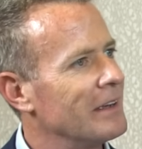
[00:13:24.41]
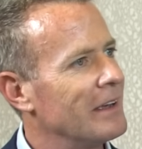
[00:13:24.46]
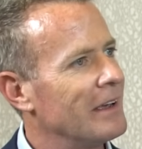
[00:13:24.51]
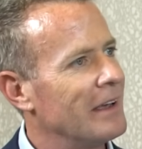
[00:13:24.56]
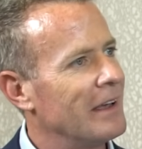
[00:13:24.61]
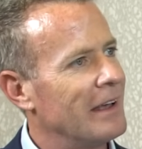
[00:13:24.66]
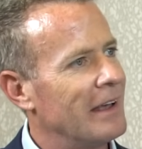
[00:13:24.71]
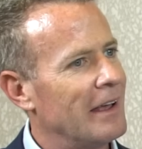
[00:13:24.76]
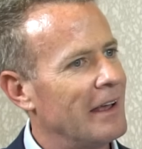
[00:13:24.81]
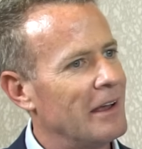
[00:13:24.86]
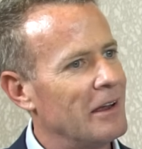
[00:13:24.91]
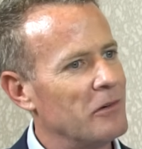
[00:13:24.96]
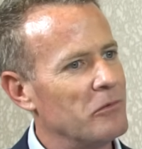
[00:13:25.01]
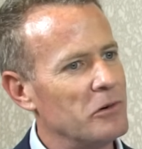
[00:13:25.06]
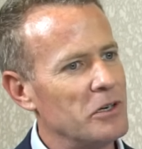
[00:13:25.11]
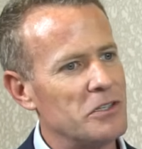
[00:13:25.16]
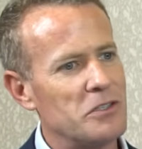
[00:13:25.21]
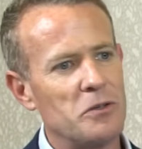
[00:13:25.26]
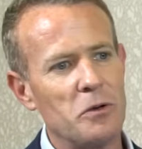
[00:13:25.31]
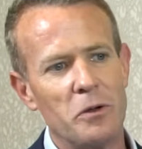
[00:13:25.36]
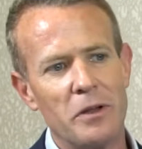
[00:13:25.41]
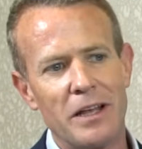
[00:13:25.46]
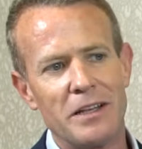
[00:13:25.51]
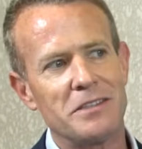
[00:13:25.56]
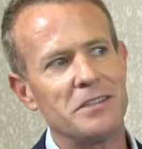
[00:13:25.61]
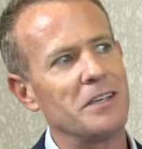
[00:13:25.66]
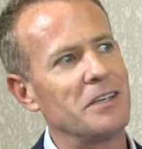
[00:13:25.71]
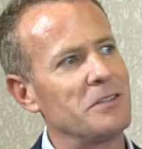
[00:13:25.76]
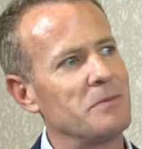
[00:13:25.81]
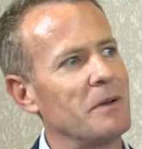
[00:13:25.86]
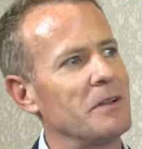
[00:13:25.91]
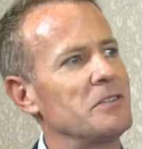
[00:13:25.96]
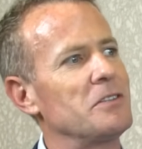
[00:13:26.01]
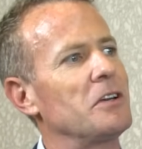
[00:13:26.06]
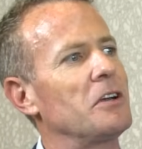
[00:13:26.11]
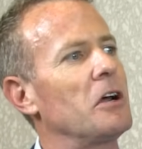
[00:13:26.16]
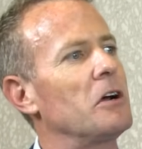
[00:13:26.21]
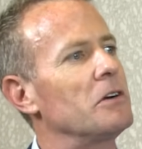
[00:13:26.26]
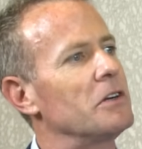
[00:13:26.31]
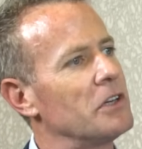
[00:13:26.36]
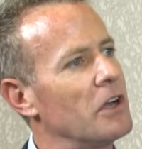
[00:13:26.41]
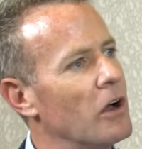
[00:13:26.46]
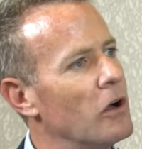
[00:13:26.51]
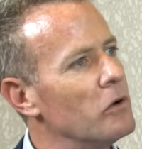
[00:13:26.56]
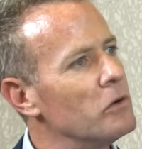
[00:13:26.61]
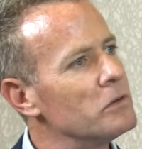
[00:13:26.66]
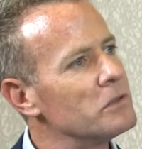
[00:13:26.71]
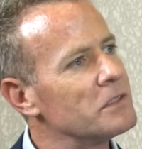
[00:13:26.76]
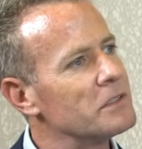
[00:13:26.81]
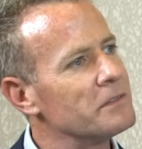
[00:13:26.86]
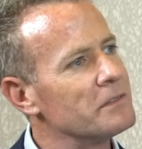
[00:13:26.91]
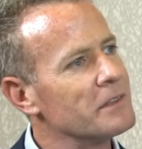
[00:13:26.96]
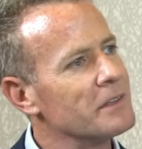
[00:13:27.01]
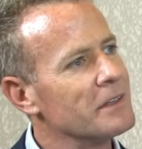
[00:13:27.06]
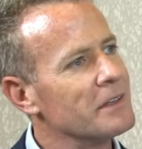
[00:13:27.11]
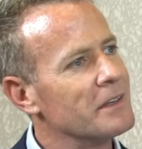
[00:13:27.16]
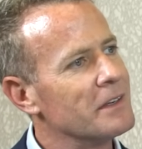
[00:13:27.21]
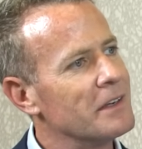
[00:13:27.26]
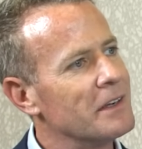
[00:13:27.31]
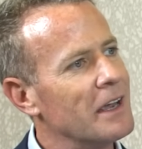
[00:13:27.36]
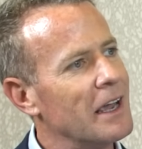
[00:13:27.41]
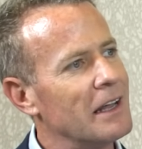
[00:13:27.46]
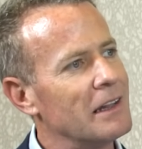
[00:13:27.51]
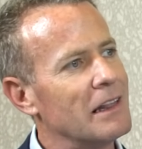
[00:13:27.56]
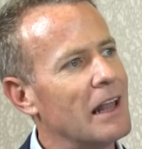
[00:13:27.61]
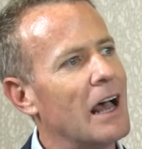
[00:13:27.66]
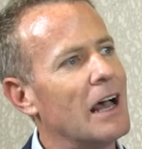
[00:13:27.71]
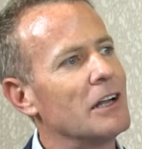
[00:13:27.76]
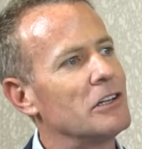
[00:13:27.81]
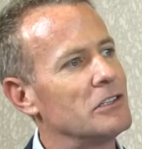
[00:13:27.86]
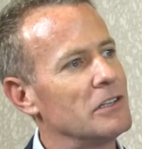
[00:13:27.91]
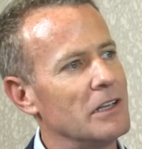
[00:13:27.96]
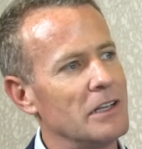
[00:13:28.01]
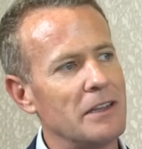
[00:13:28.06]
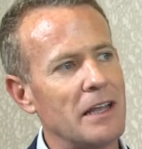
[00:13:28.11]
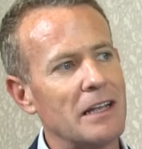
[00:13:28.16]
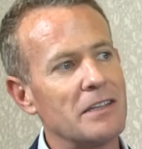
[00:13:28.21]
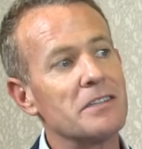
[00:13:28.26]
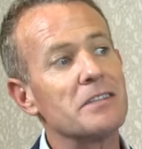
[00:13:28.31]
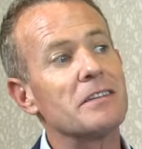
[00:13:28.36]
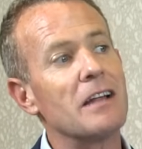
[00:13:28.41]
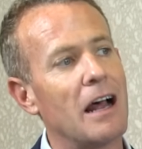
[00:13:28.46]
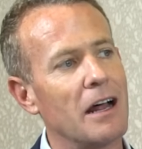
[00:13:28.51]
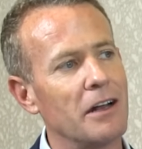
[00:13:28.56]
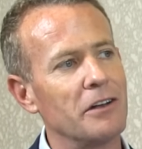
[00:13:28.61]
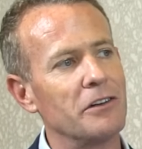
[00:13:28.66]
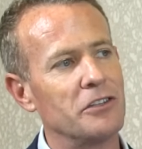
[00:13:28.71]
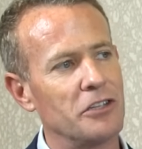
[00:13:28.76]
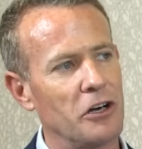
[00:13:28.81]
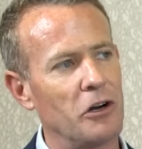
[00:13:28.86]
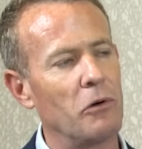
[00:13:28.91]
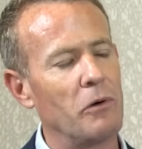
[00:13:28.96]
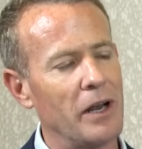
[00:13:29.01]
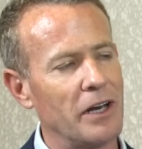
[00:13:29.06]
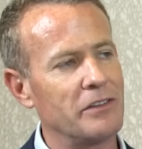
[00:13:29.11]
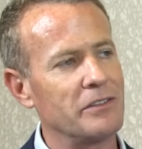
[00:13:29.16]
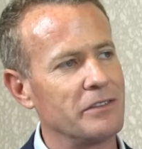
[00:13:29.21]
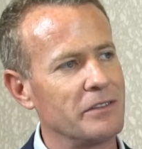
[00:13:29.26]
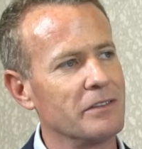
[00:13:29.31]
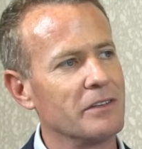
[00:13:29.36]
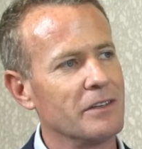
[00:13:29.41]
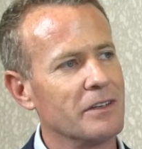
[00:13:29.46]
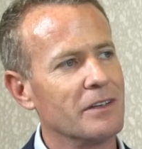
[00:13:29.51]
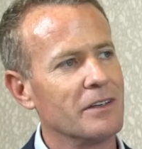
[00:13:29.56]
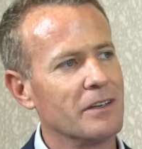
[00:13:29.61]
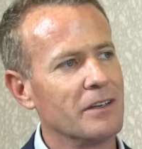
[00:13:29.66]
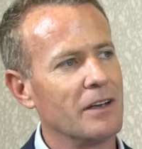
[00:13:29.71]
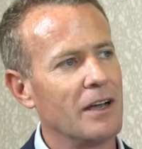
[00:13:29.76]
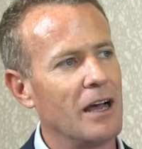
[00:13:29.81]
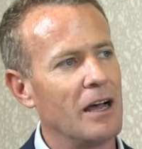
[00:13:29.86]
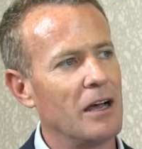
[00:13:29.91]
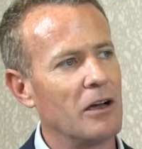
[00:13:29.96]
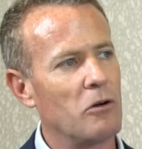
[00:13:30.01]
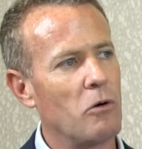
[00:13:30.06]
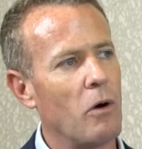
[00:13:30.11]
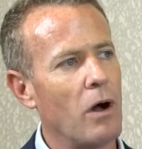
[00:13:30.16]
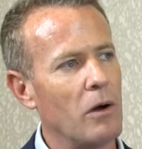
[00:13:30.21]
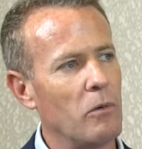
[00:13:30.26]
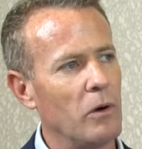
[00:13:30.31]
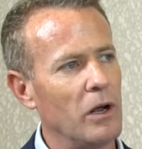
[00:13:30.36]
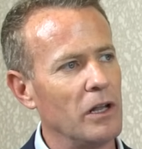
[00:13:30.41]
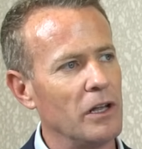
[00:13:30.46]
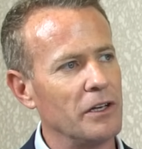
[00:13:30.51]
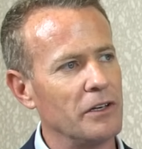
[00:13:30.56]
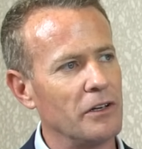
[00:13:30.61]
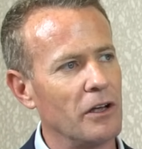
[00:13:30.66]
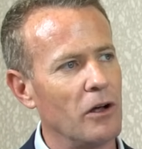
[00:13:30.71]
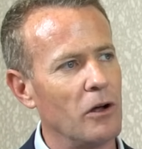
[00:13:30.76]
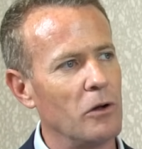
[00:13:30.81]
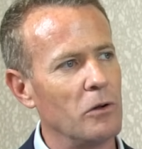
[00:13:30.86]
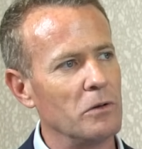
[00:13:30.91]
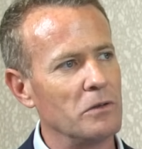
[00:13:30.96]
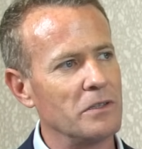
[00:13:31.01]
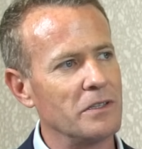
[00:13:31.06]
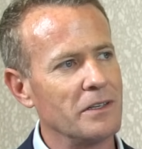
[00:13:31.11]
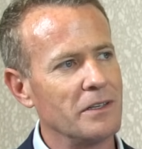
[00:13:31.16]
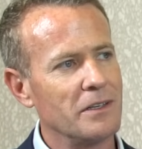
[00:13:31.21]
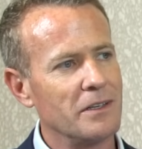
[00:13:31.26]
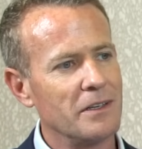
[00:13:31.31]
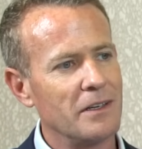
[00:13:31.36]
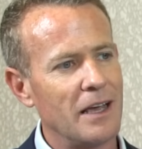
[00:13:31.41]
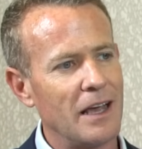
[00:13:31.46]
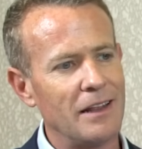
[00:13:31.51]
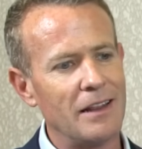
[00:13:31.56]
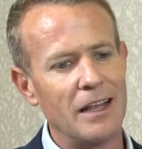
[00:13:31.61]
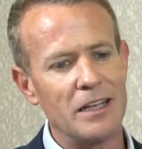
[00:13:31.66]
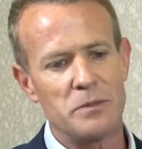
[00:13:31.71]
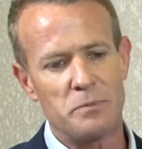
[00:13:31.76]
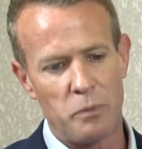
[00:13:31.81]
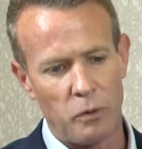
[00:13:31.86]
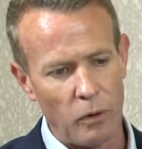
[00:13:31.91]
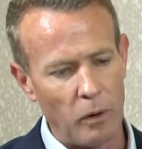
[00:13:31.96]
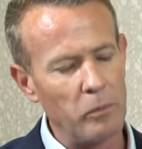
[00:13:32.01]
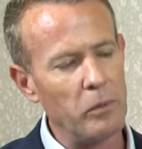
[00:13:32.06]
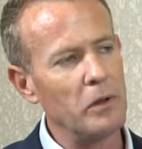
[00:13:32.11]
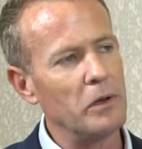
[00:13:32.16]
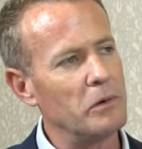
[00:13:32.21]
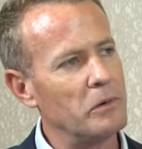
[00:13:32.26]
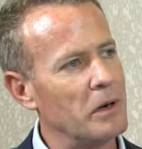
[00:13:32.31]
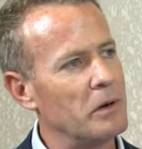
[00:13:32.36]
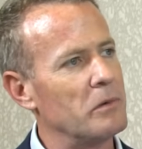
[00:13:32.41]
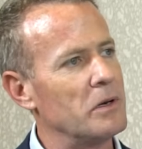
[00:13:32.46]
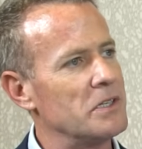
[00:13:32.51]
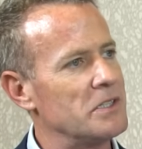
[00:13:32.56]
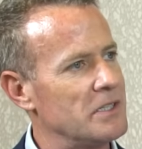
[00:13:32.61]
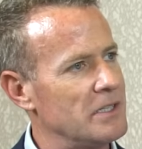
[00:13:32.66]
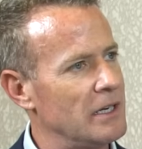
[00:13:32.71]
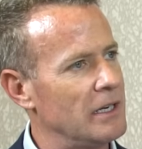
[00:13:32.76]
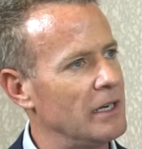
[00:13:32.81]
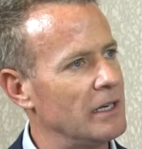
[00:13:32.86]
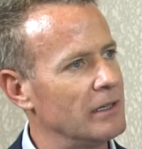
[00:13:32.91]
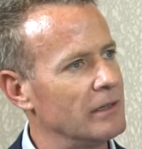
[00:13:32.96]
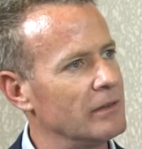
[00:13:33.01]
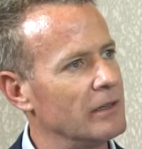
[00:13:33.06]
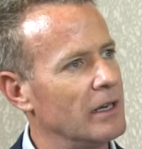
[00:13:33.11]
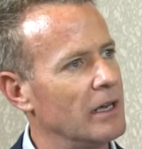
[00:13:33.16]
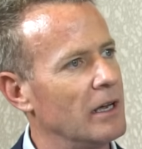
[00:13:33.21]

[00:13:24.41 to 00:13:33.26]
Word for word: Yeah. We saw that six months ago in gold, yeah. and largely that started to correct uh, quite well in gold, and that's probably where we're sitting.